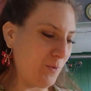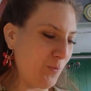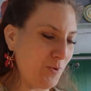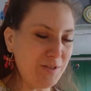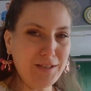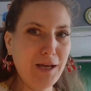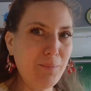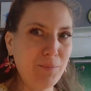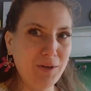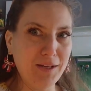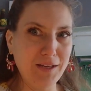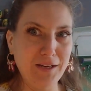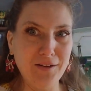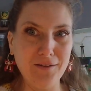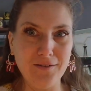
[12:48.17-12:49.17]
what's
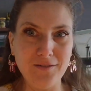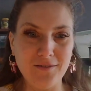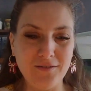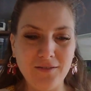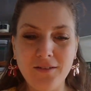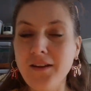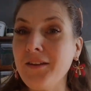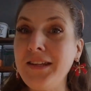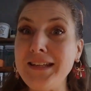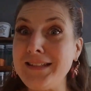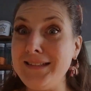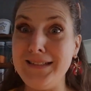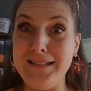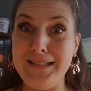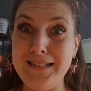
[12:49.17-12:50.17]
happening here. Not
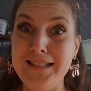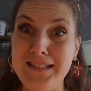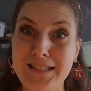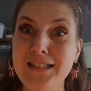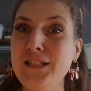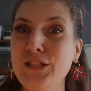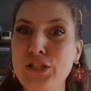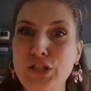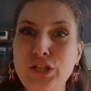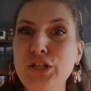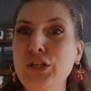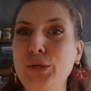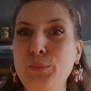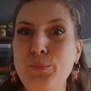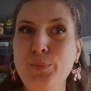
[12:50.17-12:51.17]
that this isn't
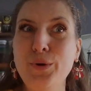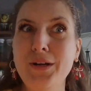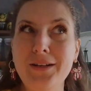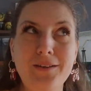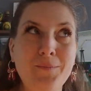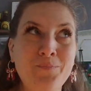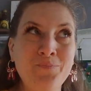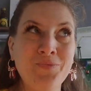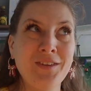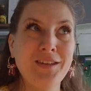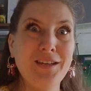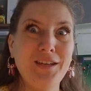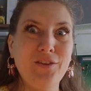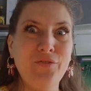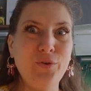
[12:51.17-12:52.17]
good, but
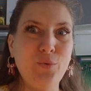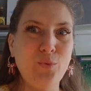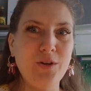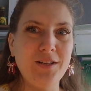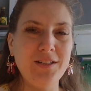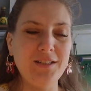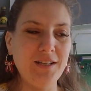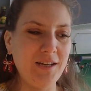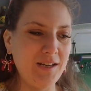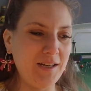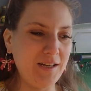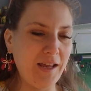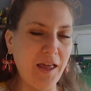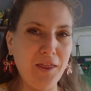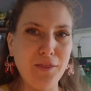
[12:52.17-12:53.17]
if you want
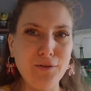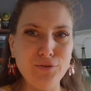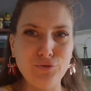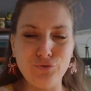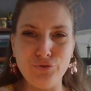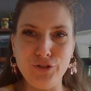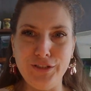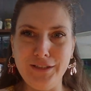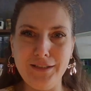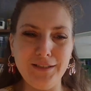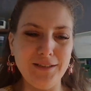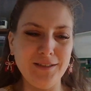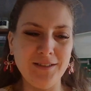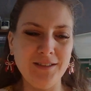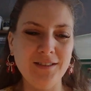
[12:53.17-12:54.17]
that treat,